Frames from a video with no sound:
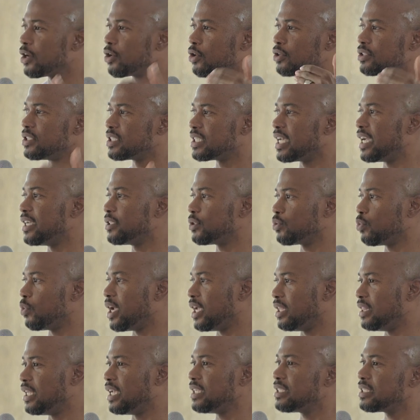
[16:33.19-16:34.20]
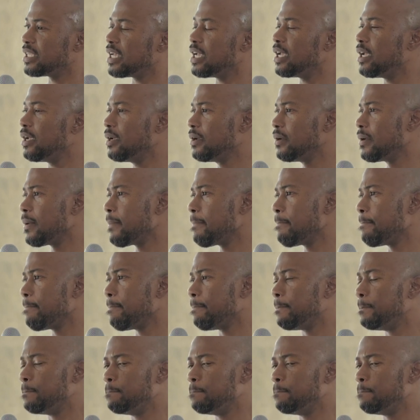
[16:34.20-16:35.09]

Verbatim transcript: concise way. They say,